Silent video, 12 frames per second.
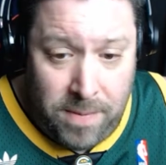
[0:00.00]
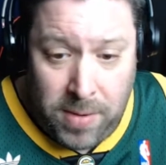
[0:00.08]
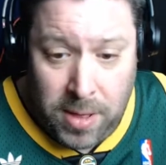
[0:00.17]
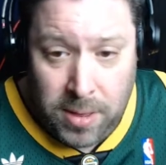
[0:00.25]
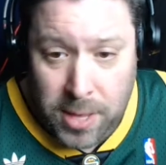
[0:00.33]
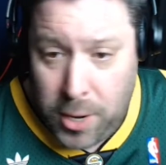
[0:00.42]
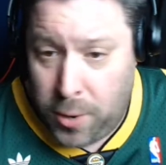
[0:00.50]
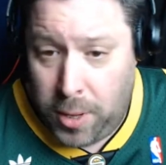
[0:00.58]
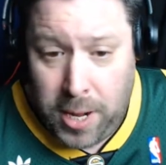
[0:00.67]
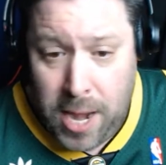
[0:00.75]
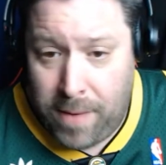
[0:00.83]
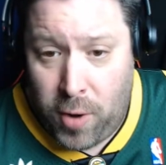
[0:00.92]

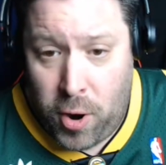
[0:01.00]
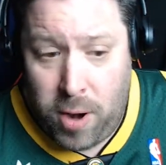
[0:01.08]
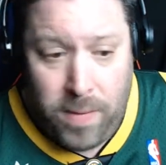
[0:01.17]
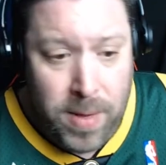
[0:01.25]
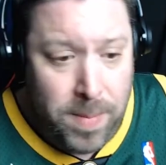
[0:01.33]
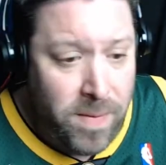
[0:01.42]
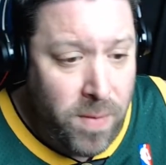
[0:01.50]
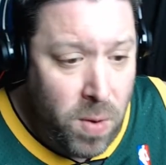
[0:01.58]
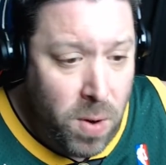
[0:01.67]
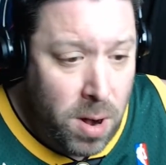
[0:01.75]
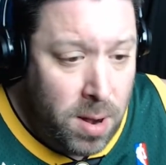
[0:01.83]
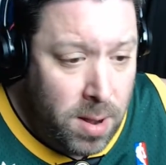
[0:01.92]
literally never heard of it
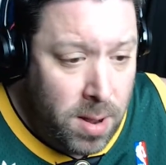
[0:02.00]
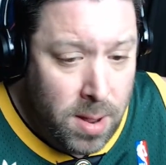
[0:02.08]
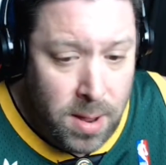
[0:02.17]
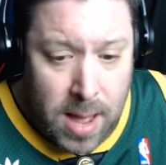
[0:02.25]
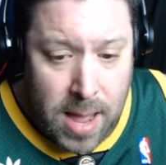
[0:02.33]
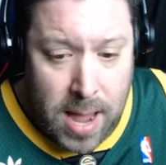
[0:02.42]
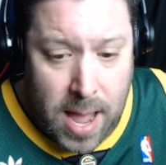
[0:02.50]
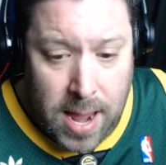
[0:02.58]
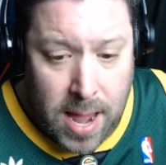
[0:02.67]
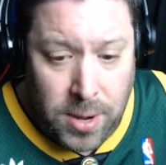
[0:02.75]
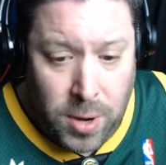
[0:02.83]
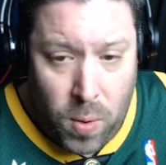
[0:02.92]
before.
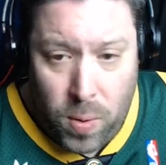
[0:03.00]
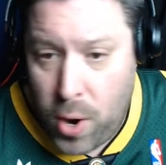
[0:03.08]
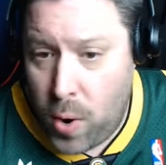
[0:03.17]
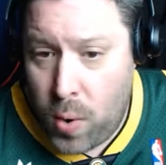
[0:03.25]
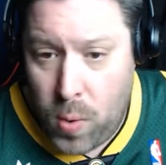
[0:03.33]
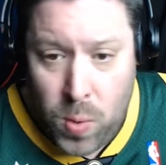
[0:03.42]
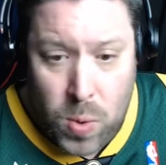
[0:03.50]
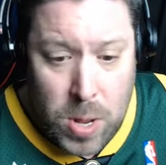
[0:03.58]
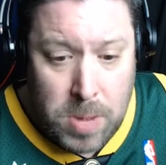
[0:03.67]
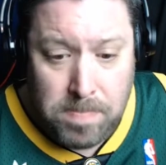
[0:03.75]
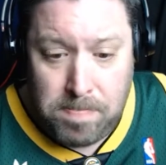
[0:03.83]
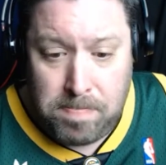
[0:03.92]
I don't know
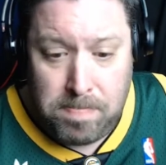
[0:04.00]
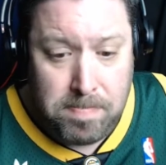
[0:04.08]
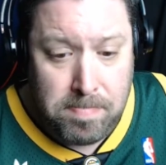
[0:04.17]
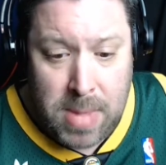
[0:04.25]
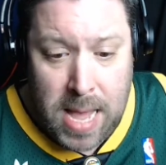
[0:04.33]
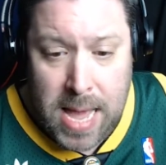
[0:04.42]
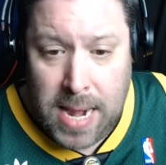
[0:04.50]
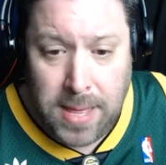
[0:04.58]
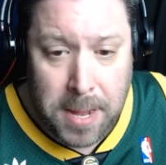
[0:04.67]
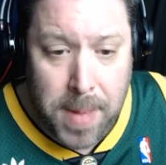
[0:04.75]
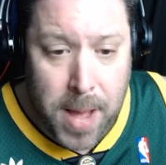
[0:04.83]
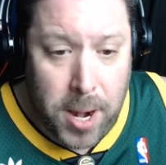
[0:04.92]

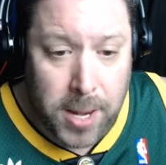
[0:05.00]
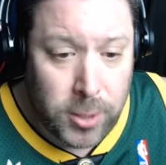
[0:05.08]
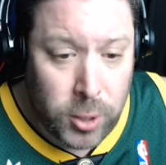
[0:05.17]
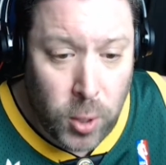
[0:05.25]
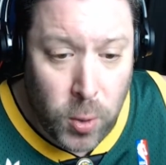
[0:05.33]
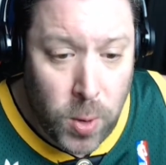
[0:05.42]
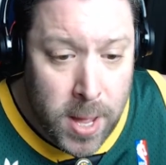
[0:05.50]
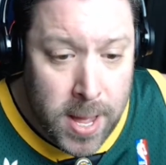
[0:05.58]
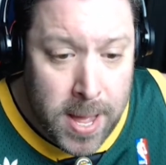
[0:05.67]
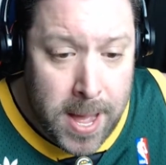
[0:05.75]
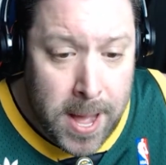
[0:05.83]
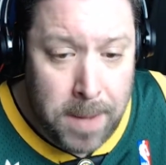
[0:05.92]
anything about it. So,
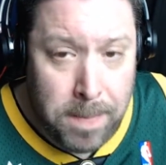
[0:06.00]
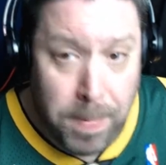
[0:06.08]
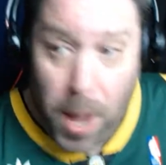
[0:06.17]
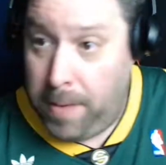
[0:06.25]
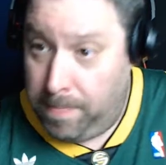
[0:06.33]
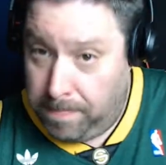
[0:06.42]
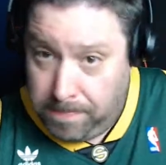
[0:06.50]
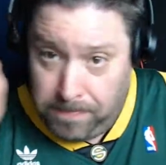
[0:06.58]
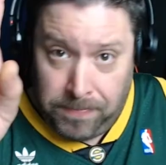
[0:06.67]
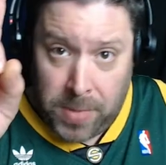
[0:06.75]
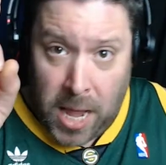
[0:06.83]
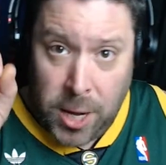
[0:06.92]
but
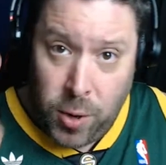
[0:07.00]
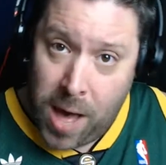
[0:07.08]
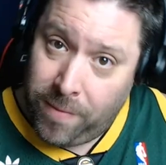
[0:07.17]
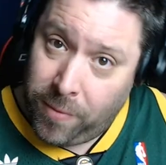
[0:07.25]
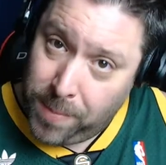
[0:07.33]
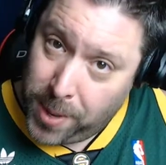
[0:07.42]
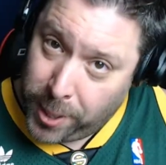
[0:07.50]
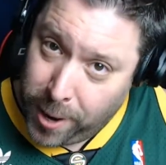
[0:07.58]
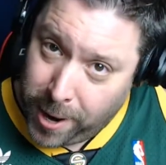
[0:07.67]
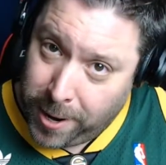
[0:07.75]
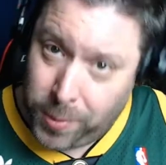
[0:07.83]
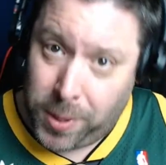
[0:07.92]
I do have
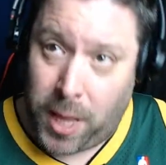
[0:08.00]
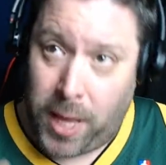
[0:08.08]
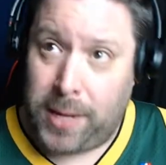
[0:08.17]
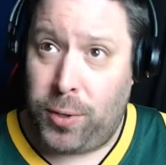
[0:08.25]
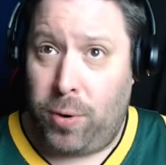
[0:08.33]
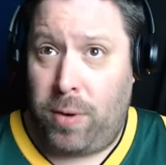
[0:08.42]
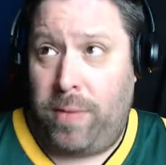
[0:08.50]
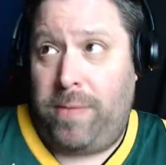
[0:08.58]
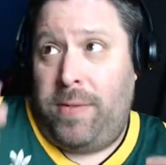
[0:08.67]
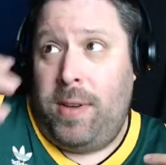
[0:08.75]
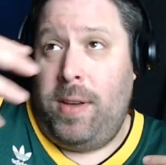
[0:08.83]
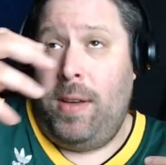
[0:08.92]
familiarity with, like, sort
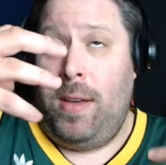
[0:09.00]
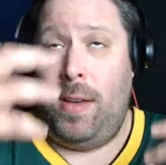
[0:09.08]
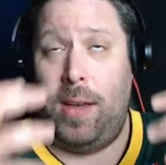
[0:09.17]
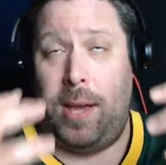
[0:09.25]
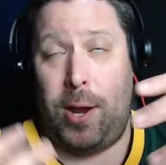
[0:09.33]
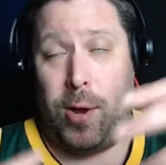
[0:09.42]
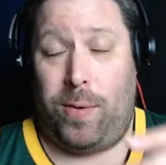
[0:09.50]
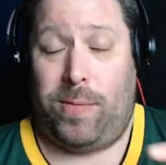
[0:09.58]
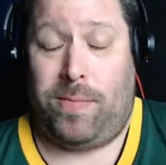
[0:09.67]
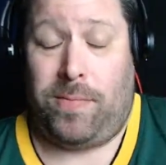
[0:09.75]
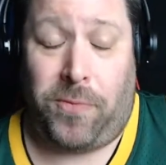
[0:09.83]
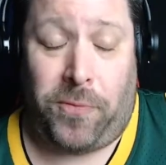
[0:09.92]
of, you know,
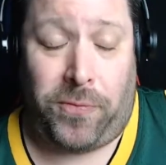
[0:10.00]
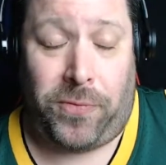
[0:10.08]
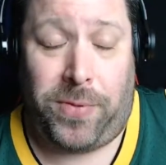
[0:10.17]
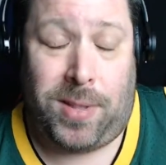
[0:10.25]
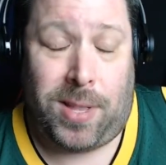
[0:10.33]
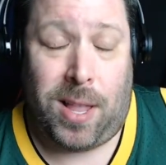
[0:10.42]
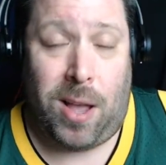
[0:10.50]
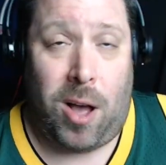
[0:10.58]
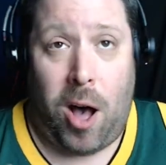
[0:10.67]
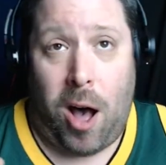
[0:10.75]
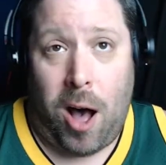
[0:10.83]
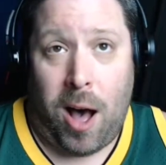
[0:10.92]

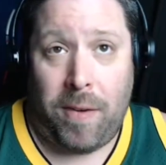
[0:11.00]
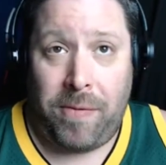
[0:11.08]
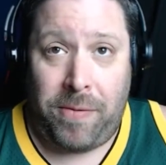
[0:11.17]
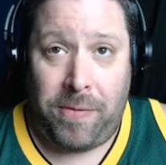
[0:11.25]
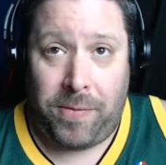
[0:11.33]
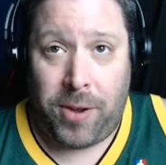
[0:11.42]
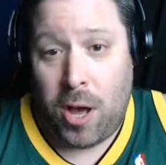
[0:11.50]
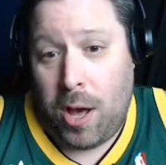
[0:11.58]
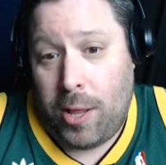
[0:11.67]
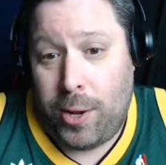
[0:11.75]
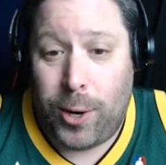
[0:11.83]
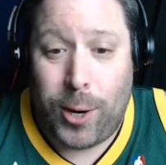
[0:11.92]

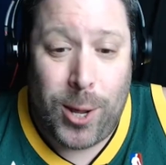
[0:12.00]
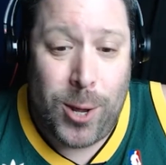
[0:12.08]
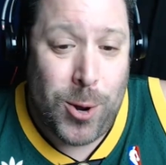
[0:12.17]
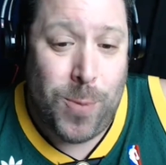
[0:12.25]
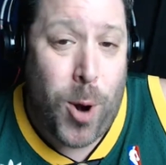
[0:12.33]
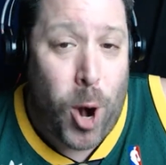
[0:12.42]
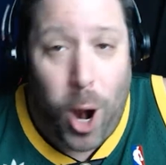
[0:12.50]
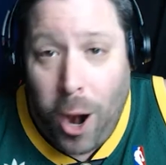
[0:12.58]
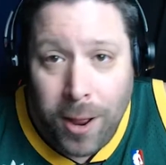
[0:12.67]
off-color humor,